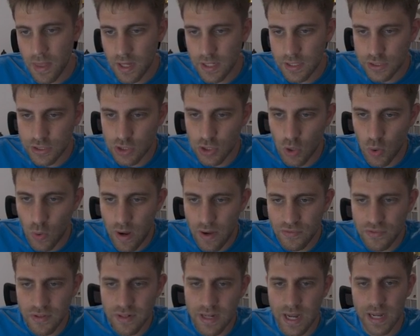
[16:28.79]
So
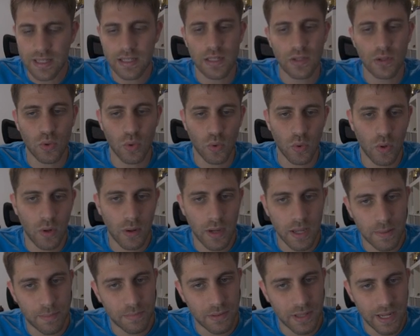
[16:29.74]
after knight e2,
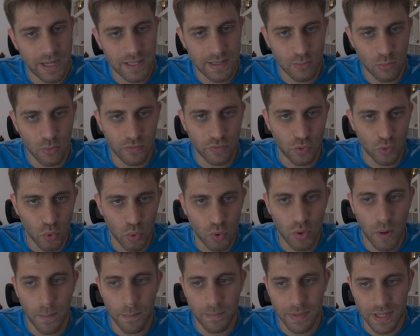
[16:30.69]
he played the move
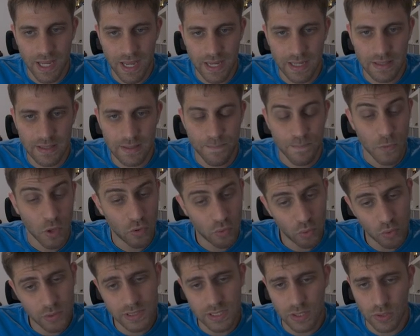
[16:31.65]
rook b8,
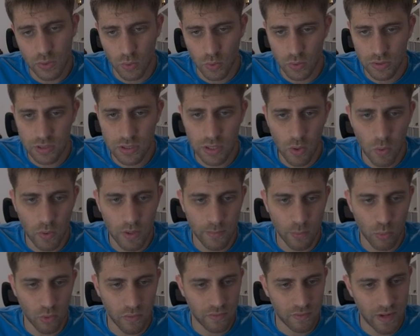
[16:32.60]
rook c2, slowly
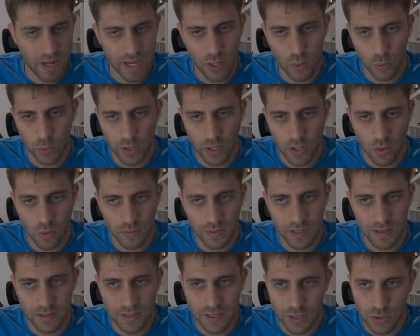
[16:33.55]
move like we know
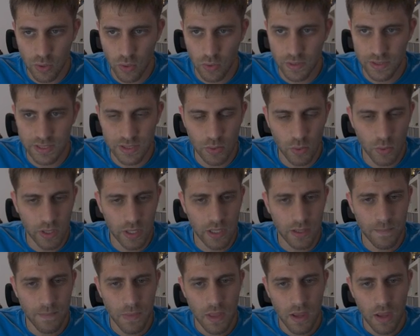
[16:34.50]
that Ido is
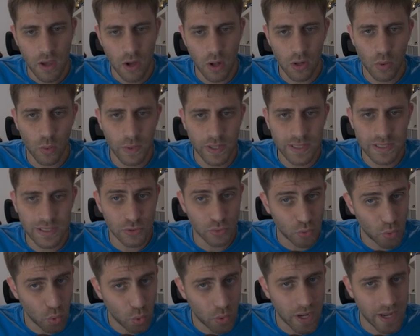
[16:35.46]
doing. Always
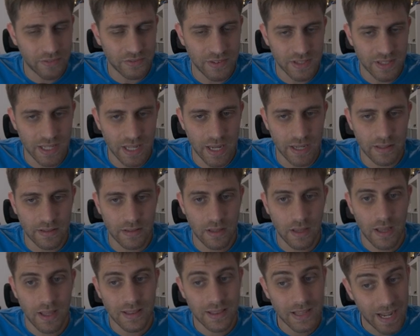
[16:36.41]
rook
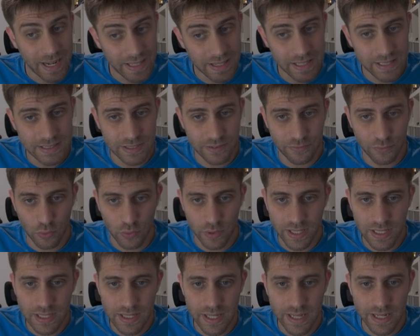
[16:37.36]
fd8, knight takes f4,
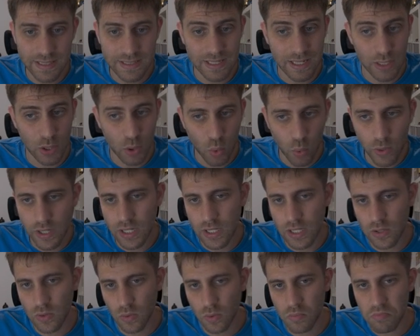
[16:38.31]
e takes, and queen
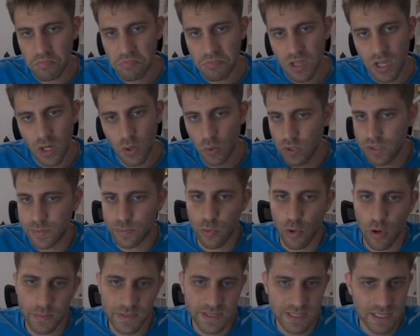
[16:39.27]
e2 looks
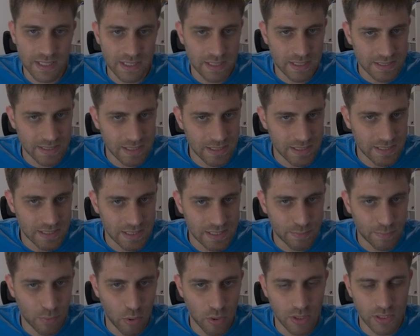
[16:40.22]
promising. The
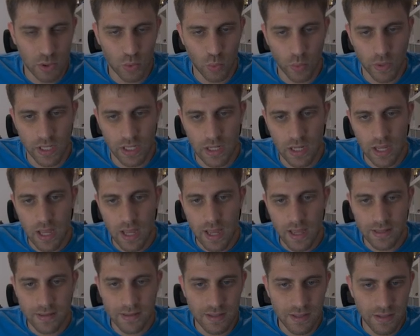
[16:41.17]
c6 pawn is weak.
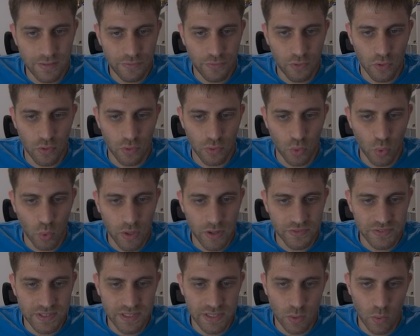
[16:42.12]
D4, rook
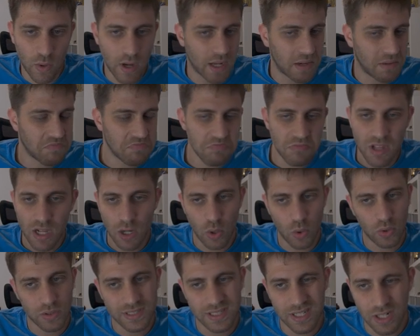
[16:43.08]
fc1
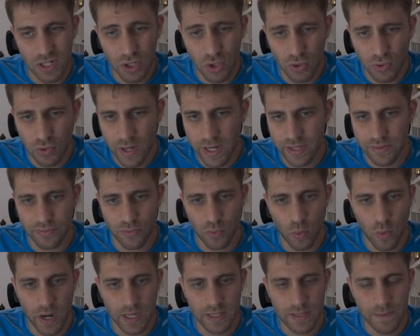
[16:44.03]
looks great for
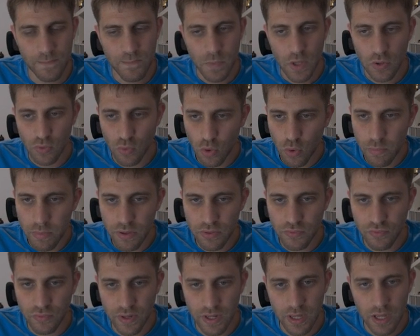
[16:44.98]
white. Rook
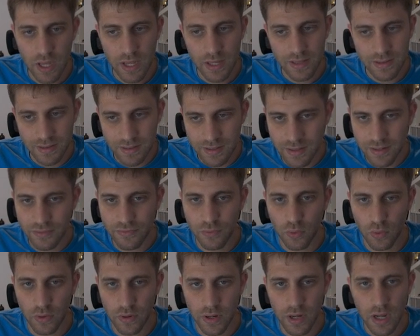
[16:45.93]
b3,
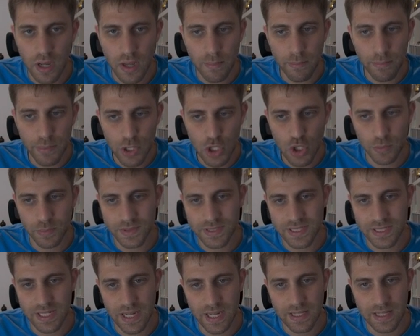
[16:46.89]
d4, bishop
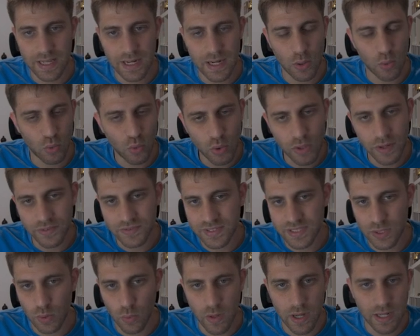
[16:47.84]
c8, and now rook
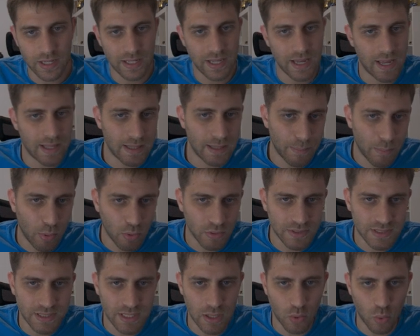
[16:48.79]
fc1. Yeah, the
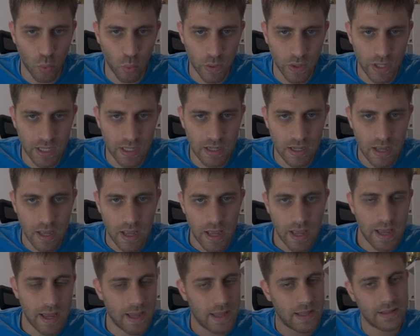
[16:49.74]
pawns are weak,
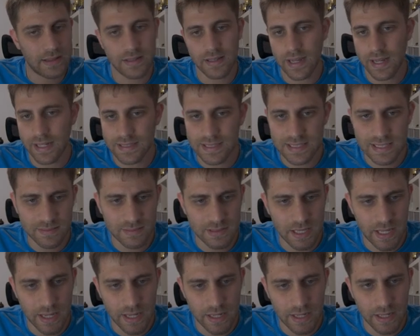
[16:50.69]
and yeah, it seems
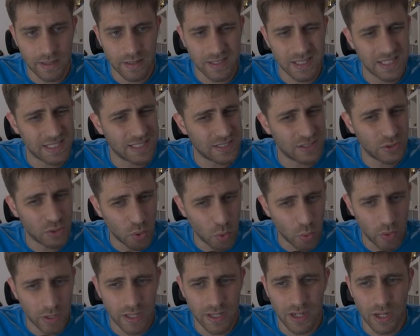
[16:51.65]
like he's
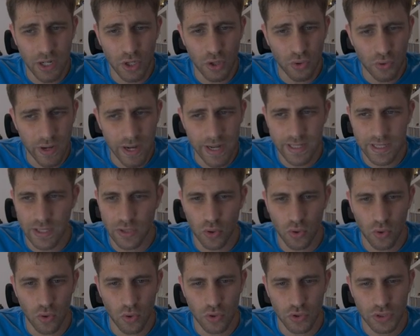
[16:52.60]
doing great,
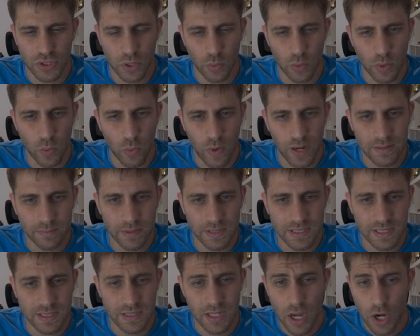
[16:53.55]
Ido Gorstein, with white
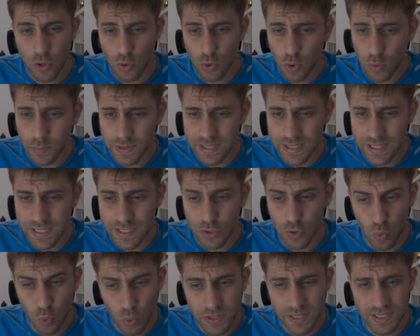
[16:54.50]
pieces. Rook b6,
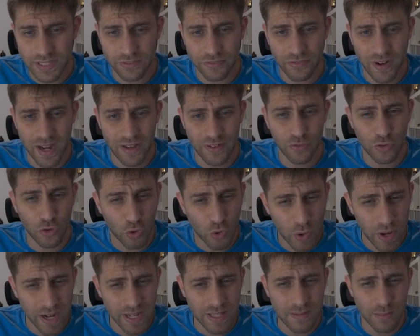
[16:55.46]
rook c5,
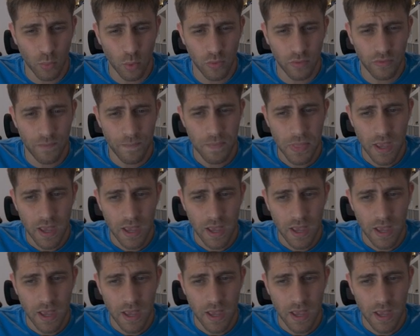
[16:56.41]
great move.